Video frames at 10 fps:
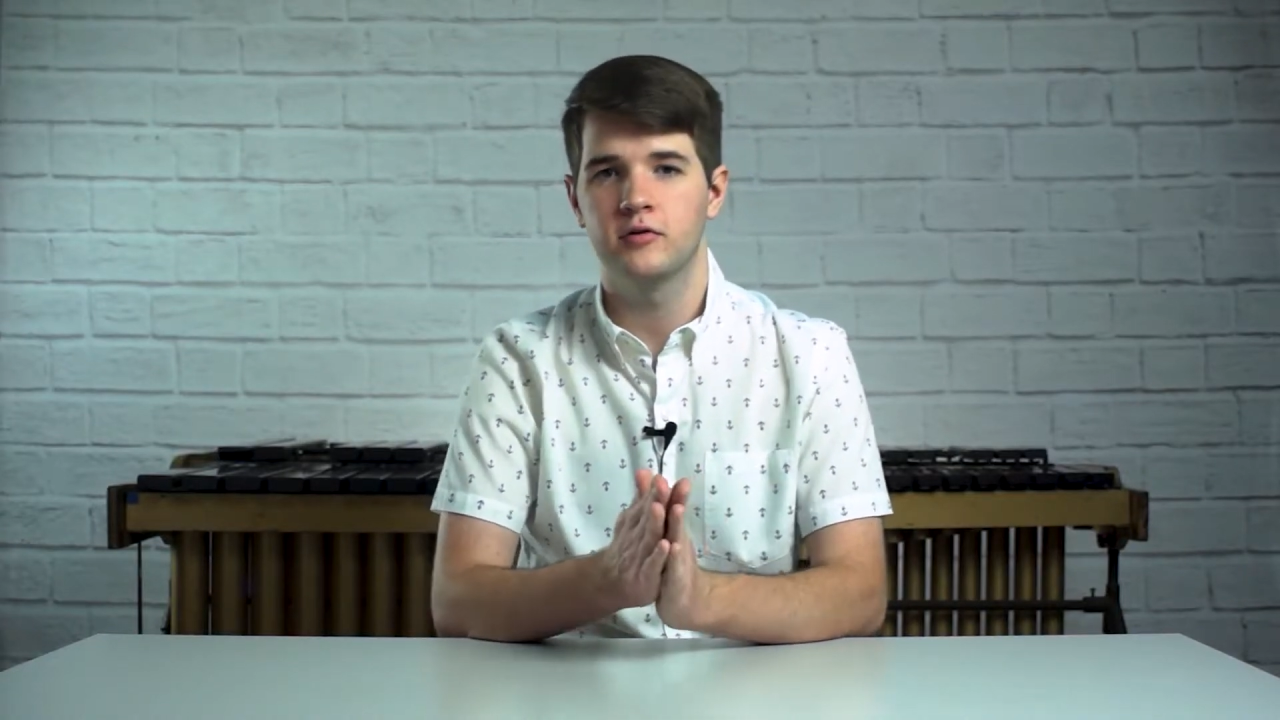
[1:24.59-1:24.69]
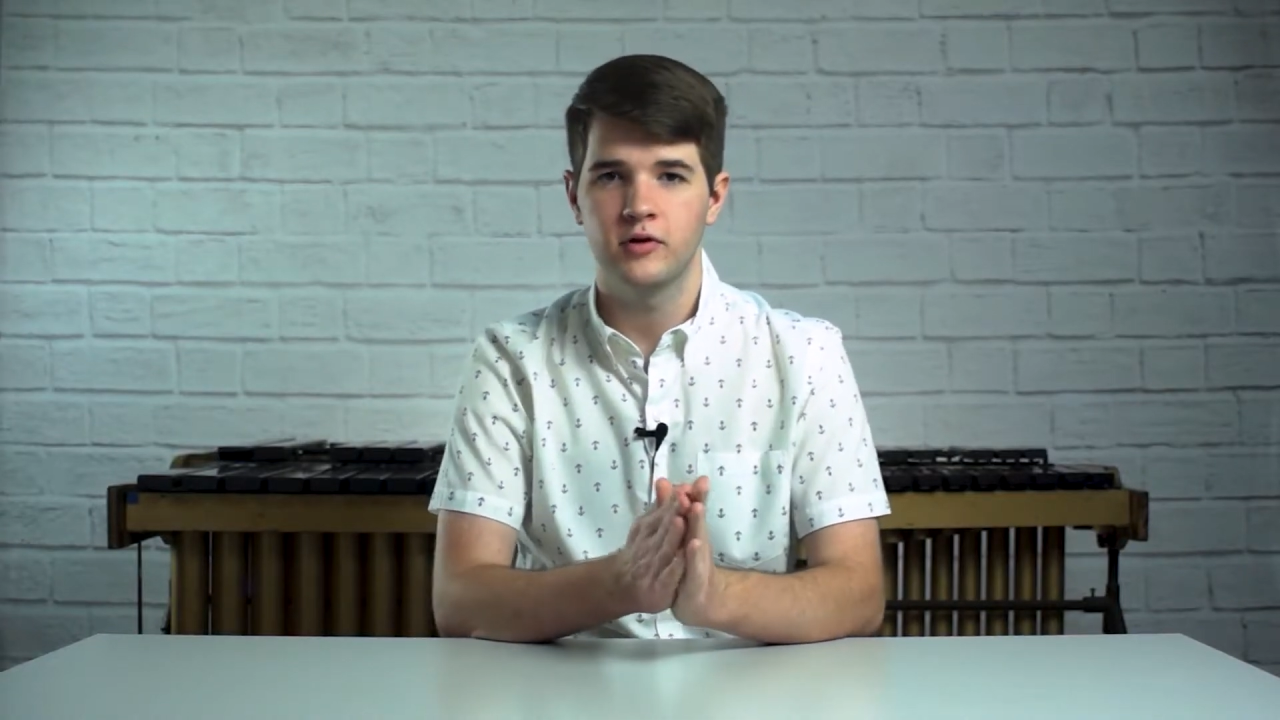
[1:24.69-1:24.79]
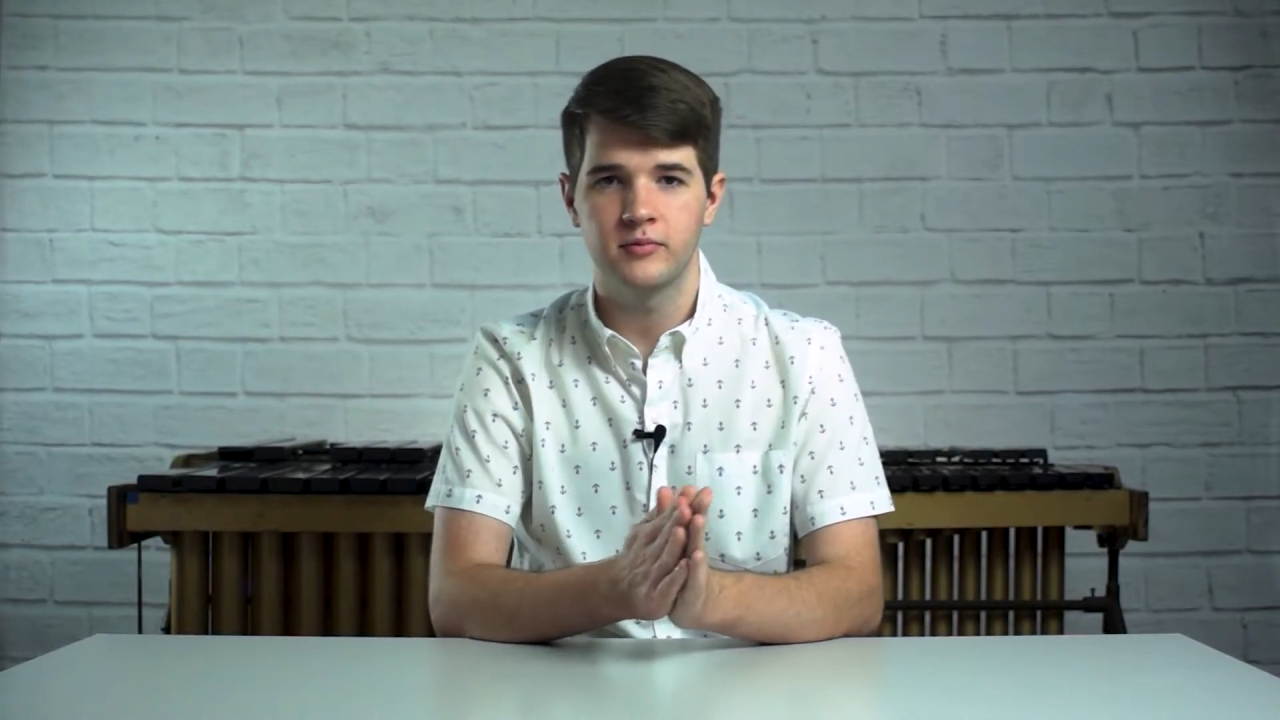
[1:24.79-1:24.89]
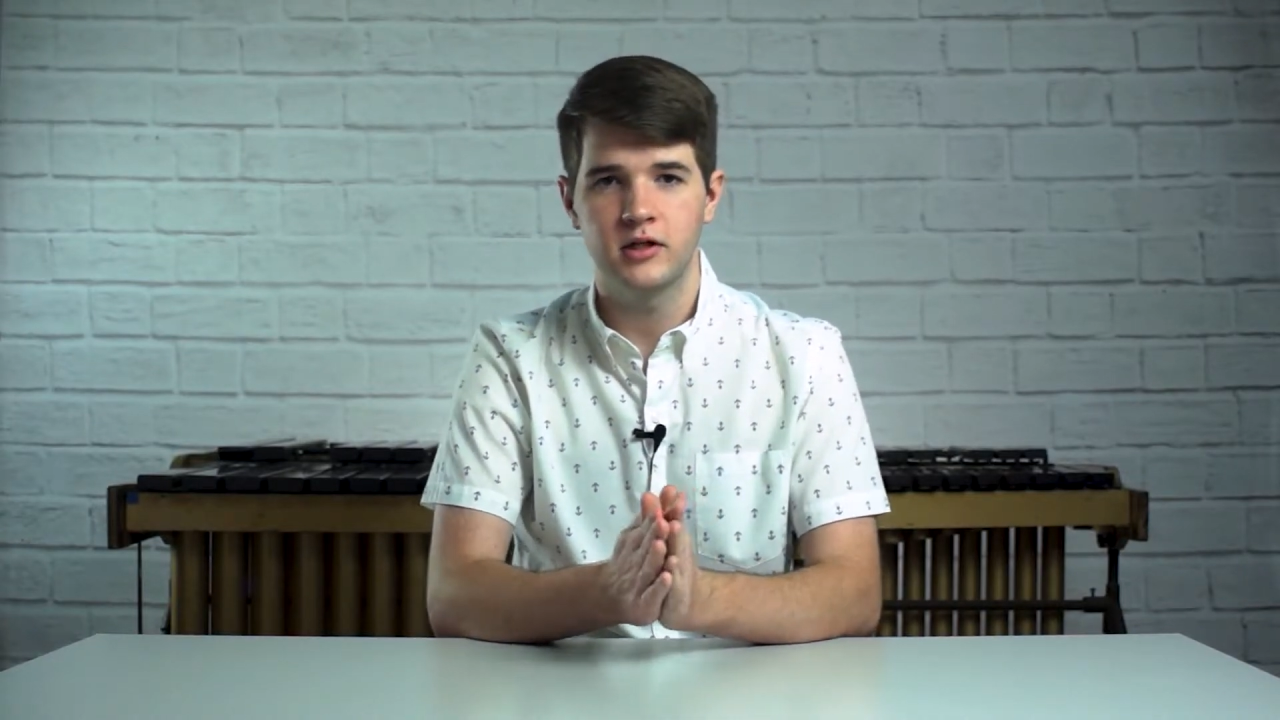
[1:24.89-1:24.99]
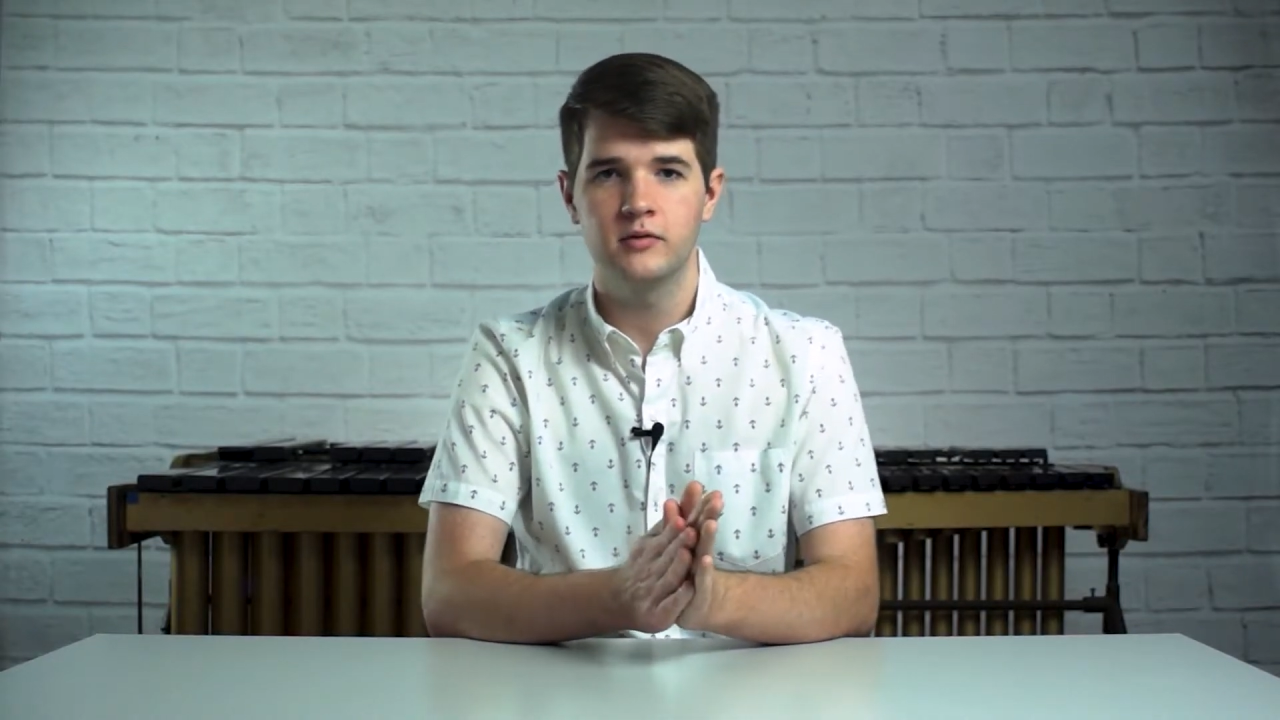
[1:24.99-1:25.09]

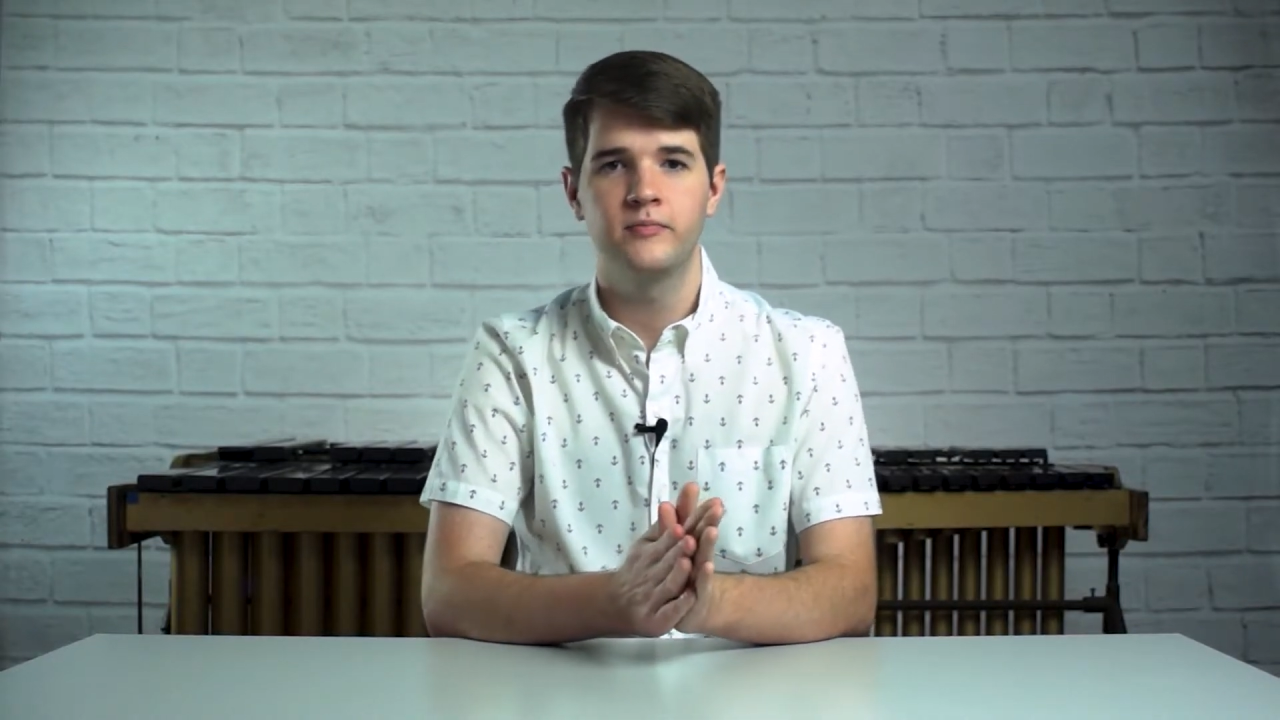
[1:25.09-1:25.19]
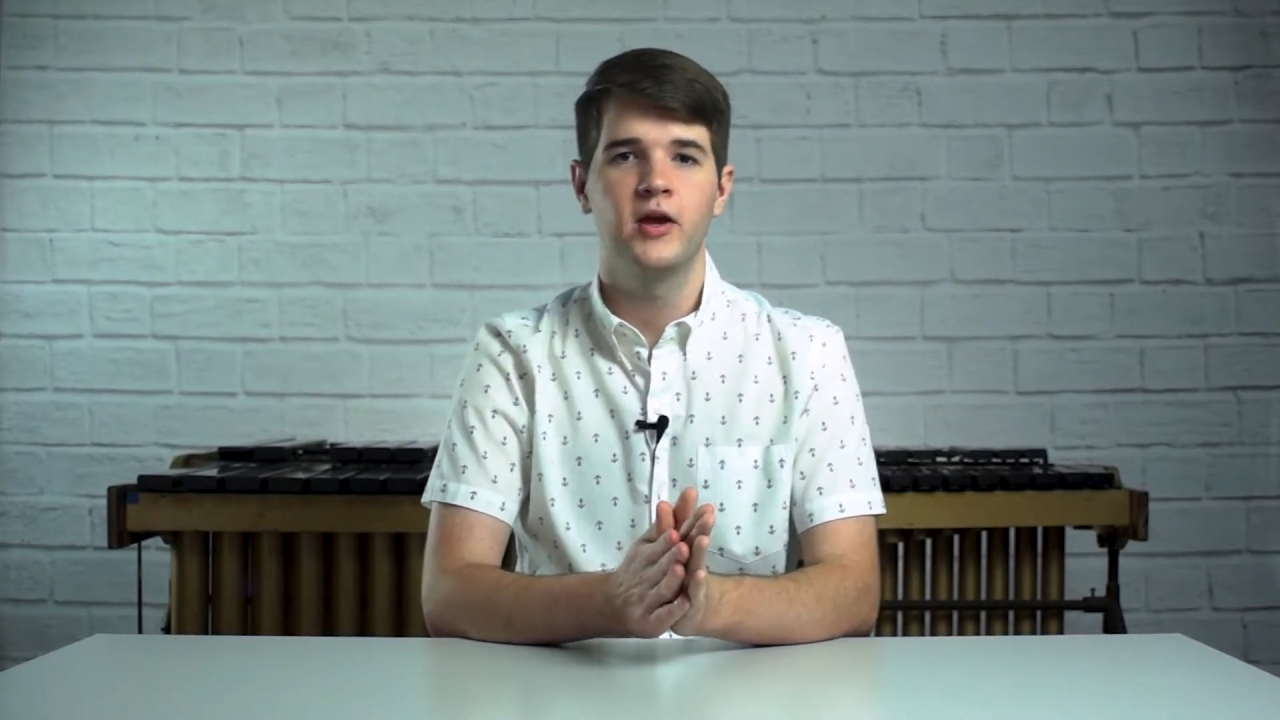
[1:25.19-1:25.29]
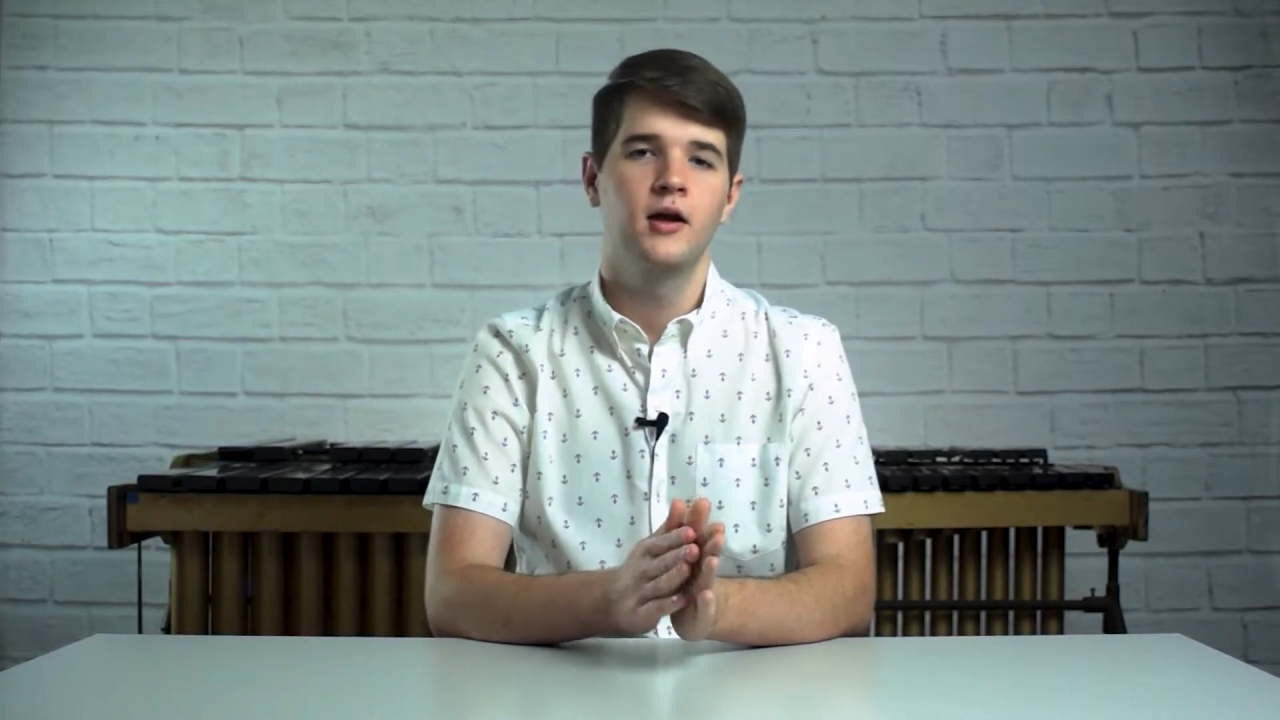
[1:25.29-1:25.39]
rub it in,